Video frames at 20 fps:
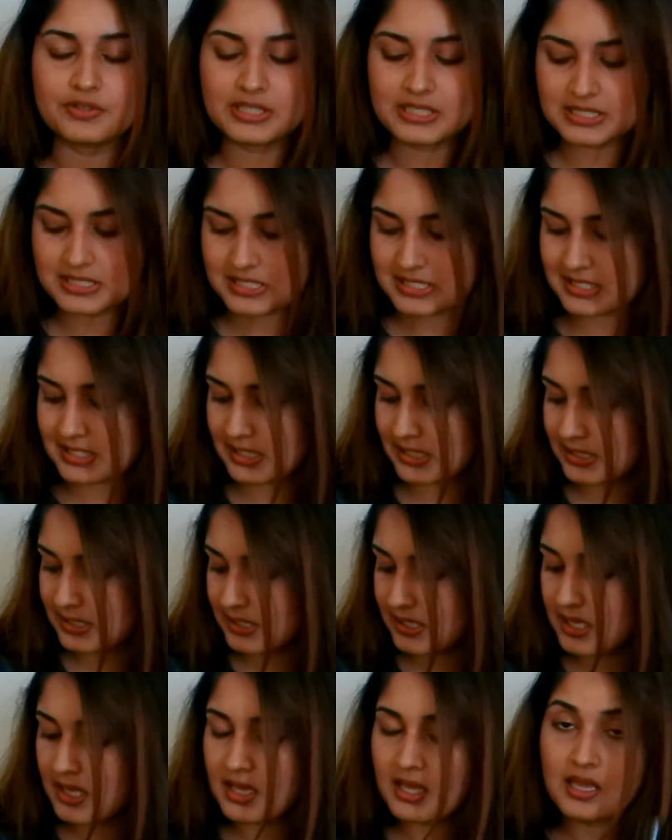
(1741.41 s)
heat
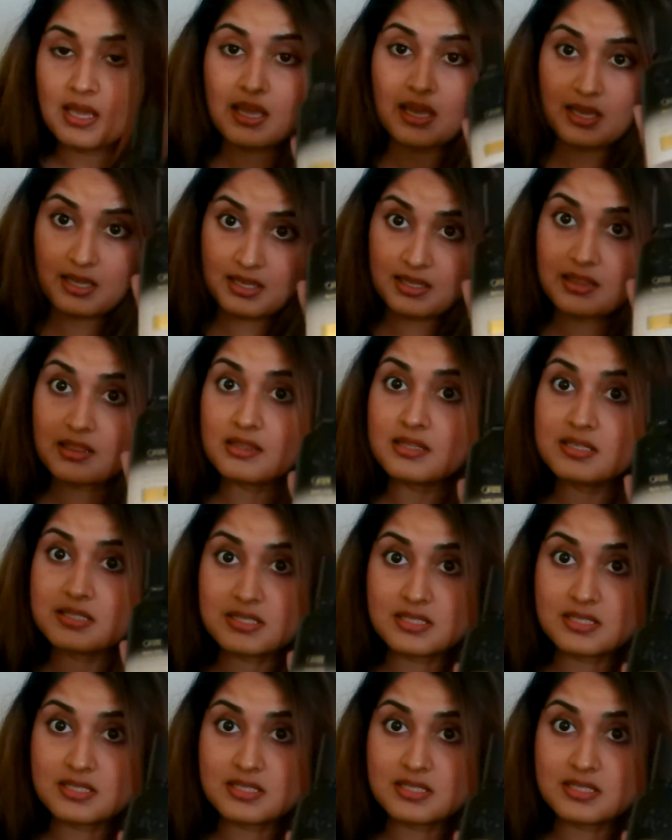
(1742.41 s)
styling and this